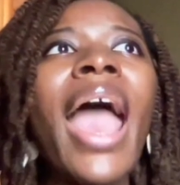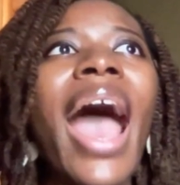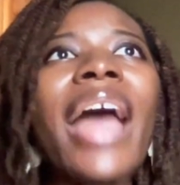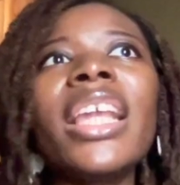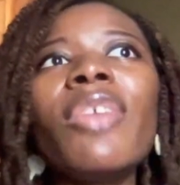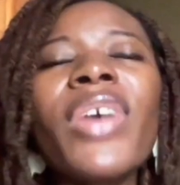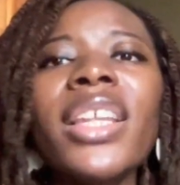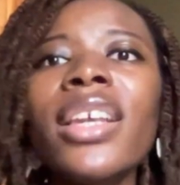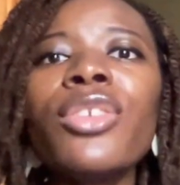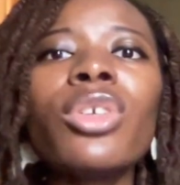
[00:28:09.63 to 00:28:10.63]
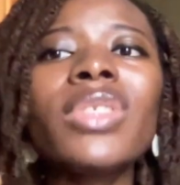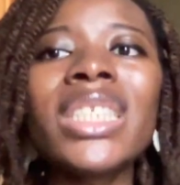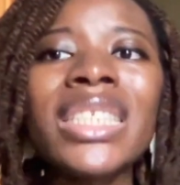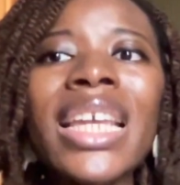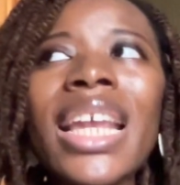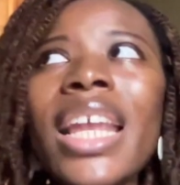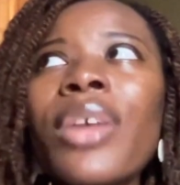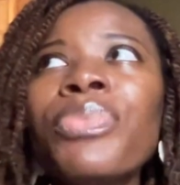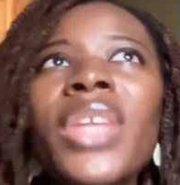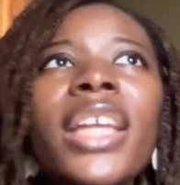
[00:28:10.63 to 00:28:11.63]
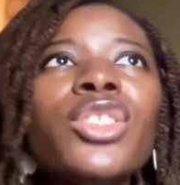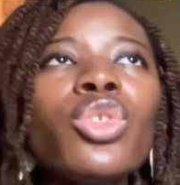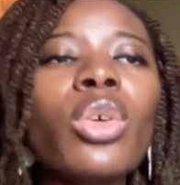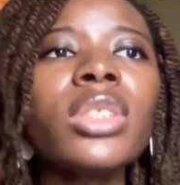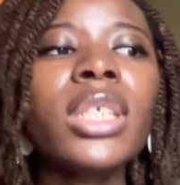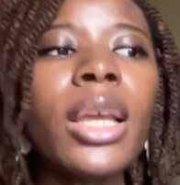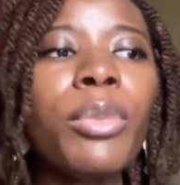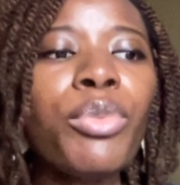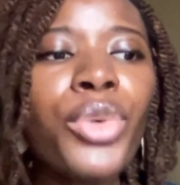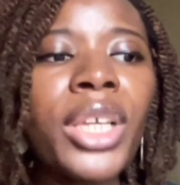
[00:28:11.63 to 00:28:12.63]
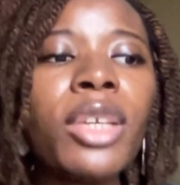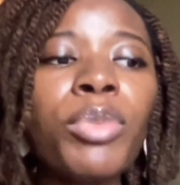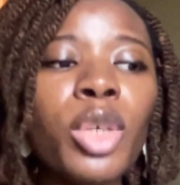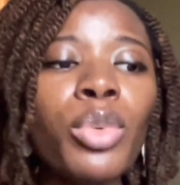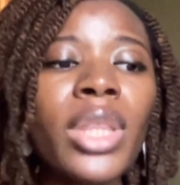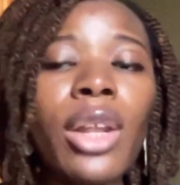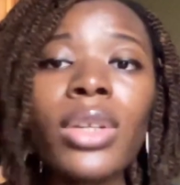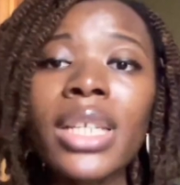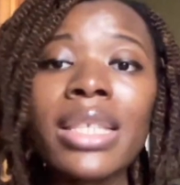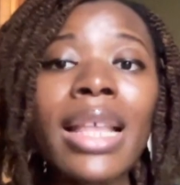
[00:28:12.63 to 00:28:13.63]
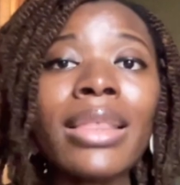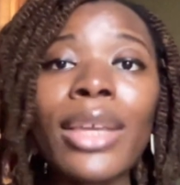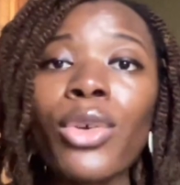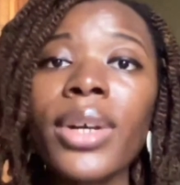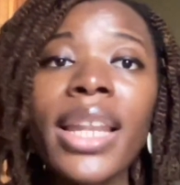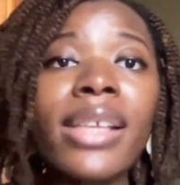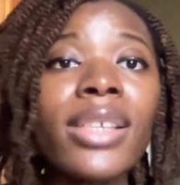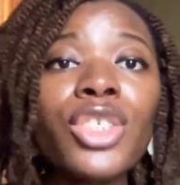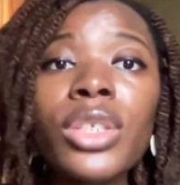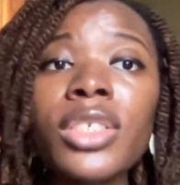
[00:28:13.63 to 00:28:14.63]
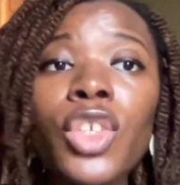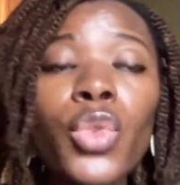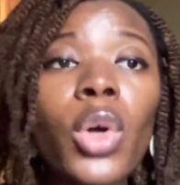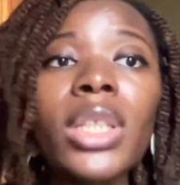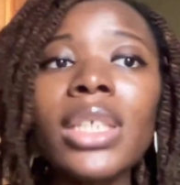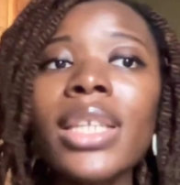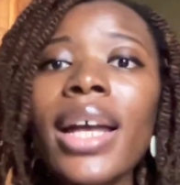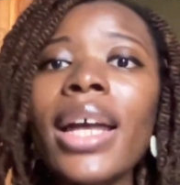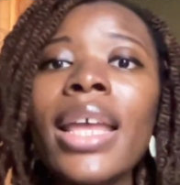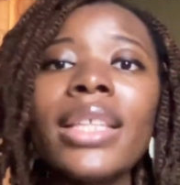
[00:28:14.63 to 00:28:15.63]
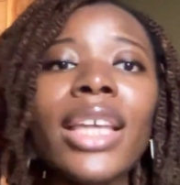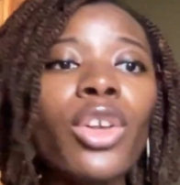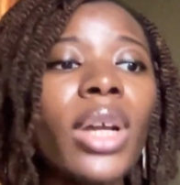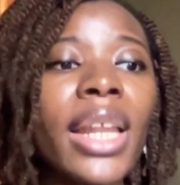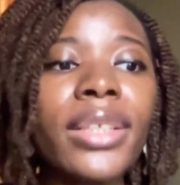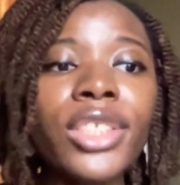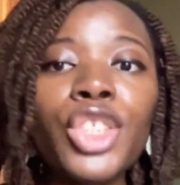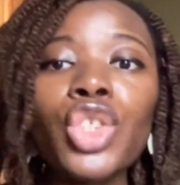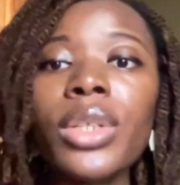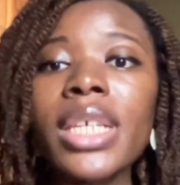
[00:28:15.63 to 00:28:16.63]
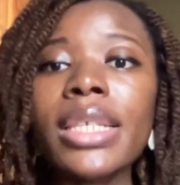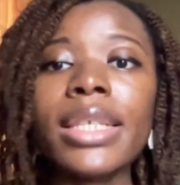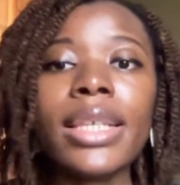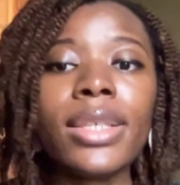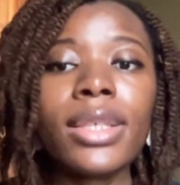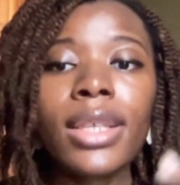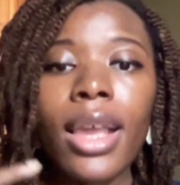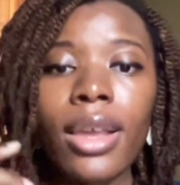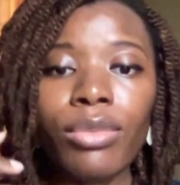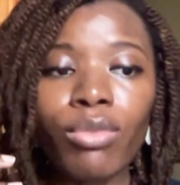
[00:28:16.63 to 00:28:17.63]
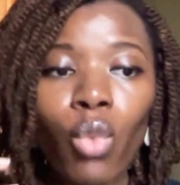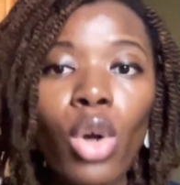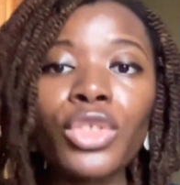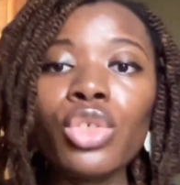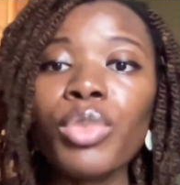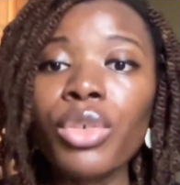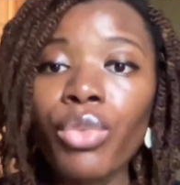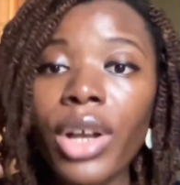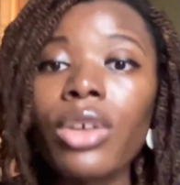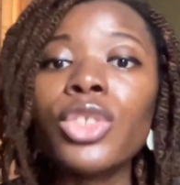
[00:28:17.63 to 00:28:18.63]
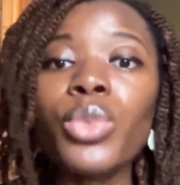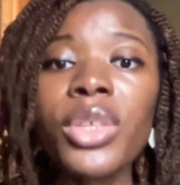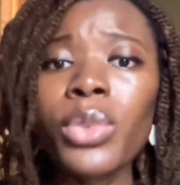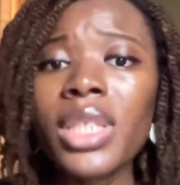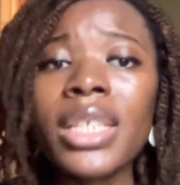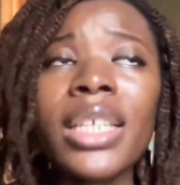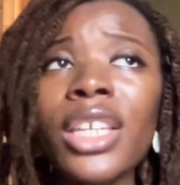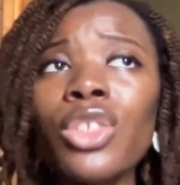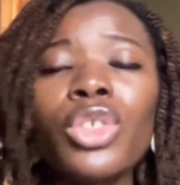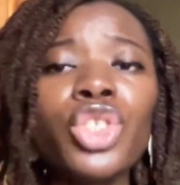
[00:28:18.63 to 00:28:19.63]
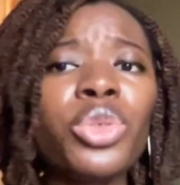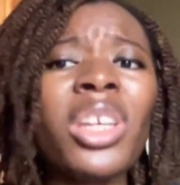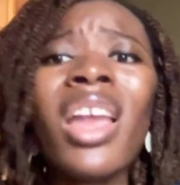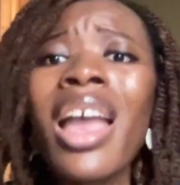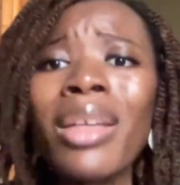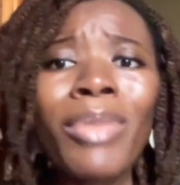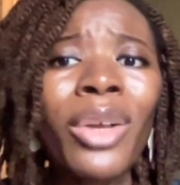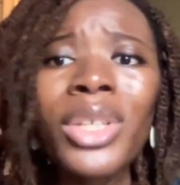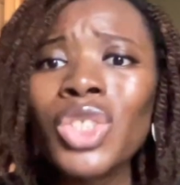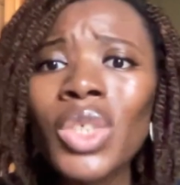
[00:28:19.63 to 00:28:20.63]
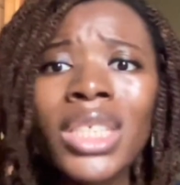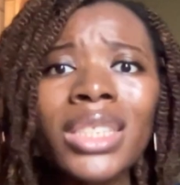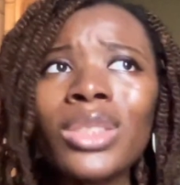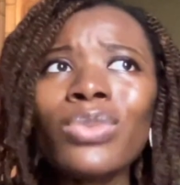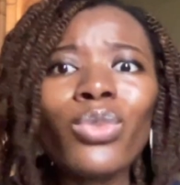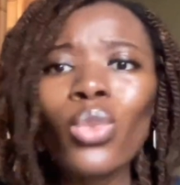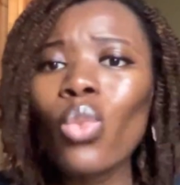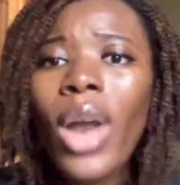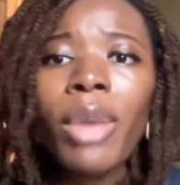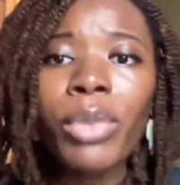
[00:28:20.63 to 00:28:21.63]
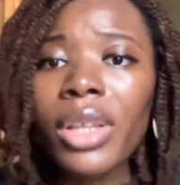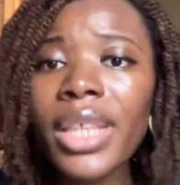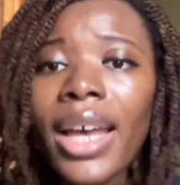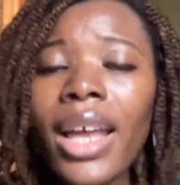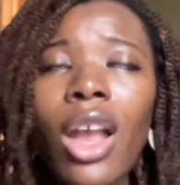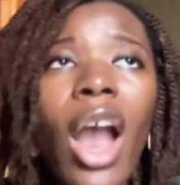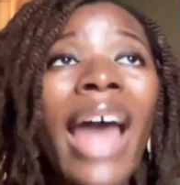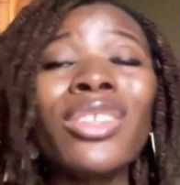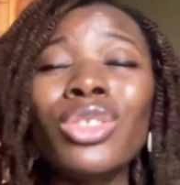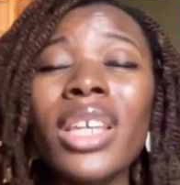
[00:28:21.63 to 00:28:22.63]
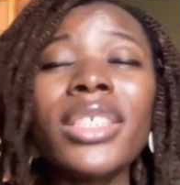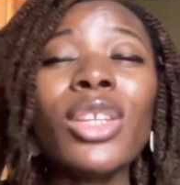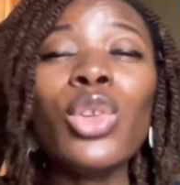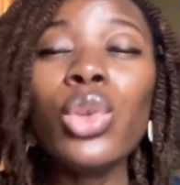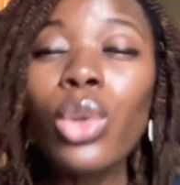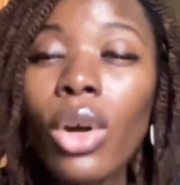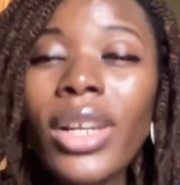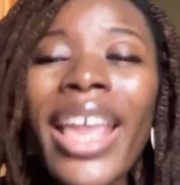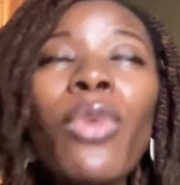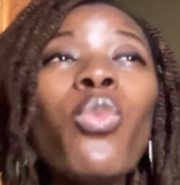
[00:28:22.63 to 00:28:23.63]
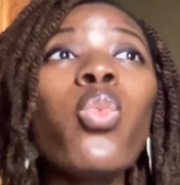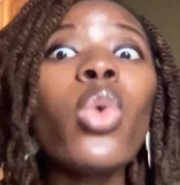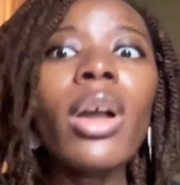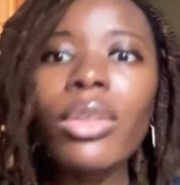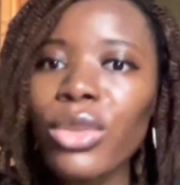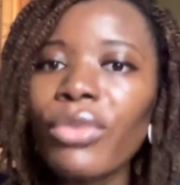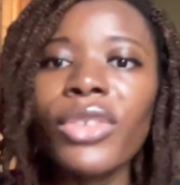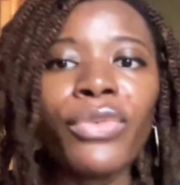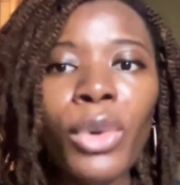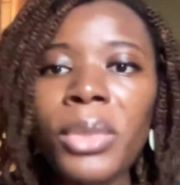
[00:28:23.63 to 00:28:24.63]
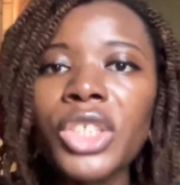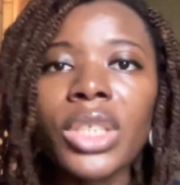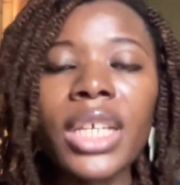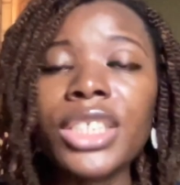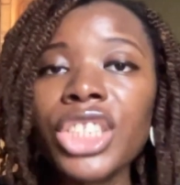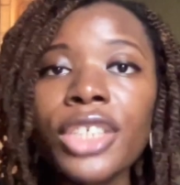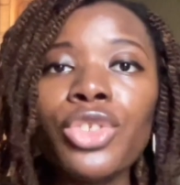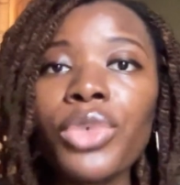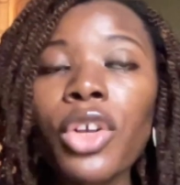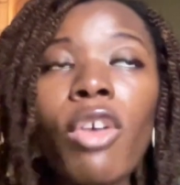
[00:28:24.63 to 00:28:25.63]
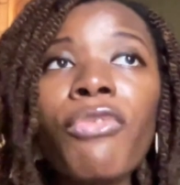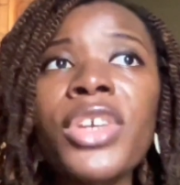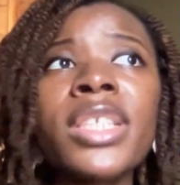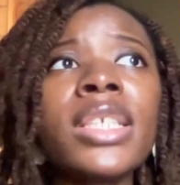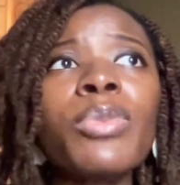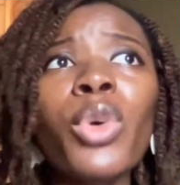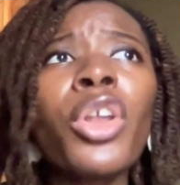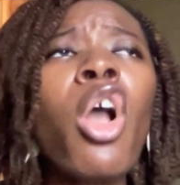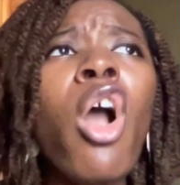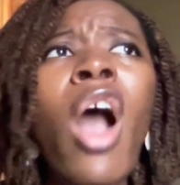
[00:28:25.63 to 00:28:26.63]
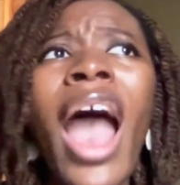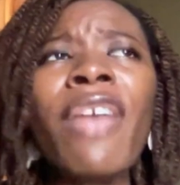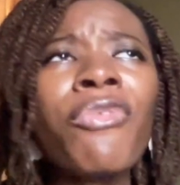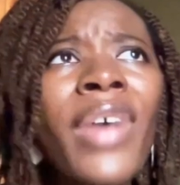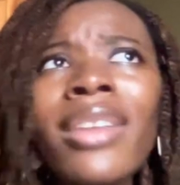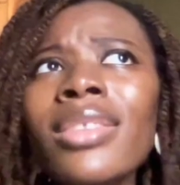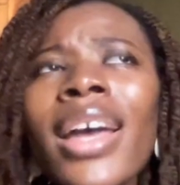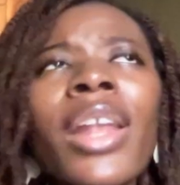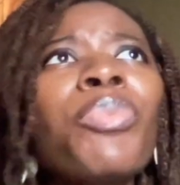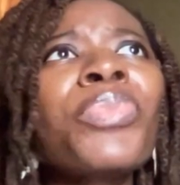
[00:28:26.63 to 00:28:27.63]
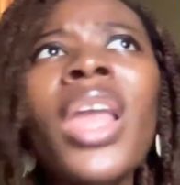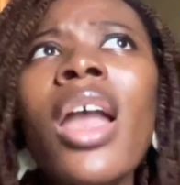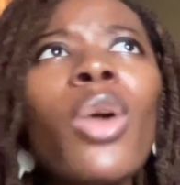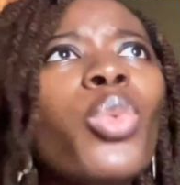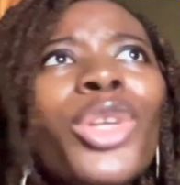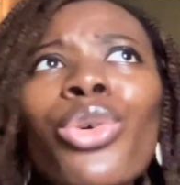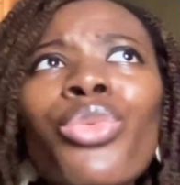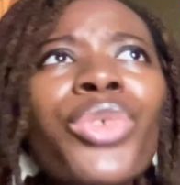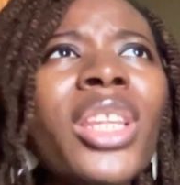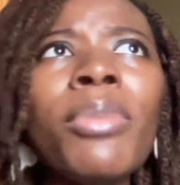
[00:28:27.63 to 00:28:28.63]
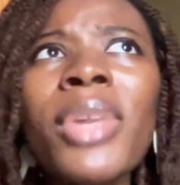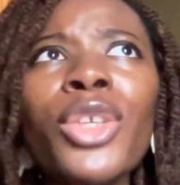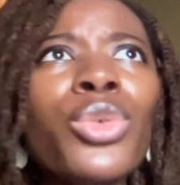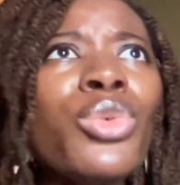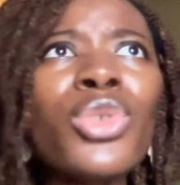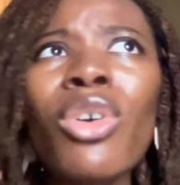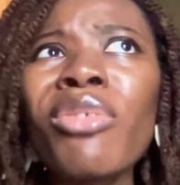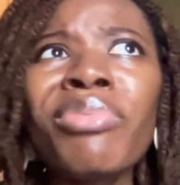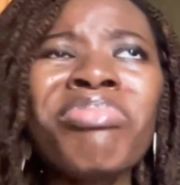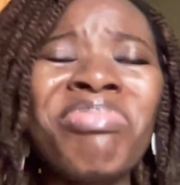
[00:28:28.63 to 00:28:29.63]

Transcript: And if at the end of the day, it's not bringing people that understand that your organization is a thought leader, that your organization is want to be reckoned with within the industry, my question is, why bother? And there's a wealth of information that is shared during conferences, but I find that we don't really make use of,